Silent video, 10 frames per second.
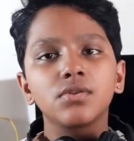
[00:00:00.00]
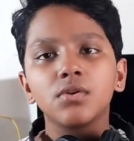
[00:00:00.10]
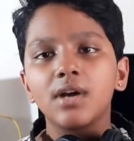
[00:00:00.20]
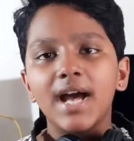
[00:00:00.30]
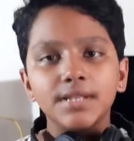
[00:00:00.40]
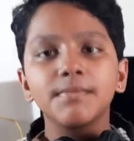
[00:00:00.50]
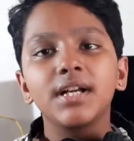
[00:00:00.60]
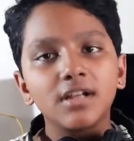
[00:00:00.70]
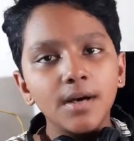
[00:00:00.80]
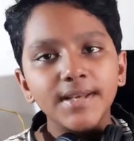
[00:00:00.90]
So as
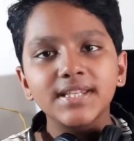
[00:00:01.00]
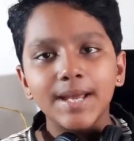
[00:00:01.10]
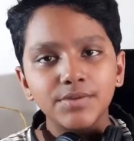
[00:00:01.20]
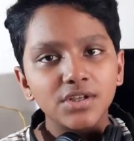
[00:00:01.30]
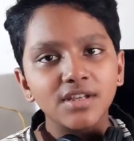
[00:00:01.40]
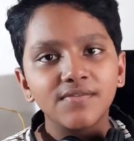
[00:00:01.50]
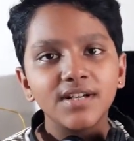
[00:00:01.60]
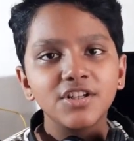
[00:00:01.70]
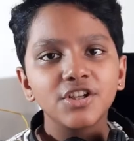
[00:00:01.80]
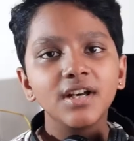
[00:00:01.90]
my term exams just
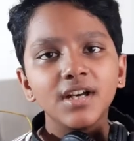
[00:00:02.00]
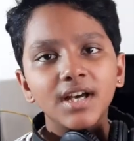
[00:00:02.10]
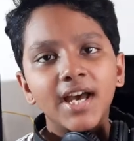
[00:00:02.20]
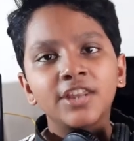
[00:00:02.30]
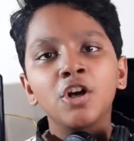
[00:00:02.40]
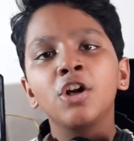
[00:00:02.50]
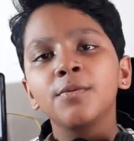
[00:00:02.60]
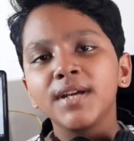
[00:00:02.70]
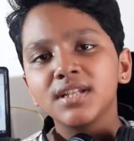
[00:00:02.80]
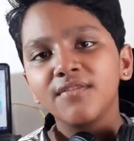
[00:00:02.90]
finished, I thought
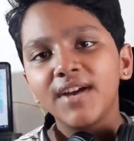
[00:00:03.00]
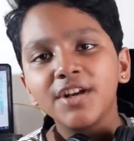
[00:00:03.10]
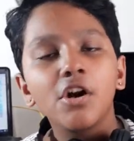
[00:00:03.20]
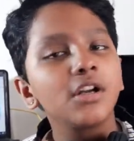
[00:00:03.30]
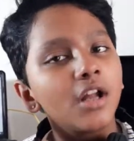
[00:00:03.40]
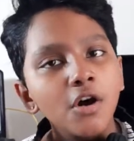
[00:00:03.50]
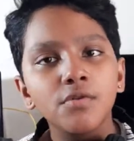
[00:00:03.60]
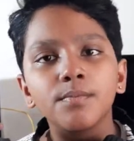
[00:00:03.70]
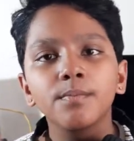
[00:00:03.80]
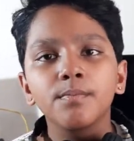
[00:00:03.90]
to myself, why not now?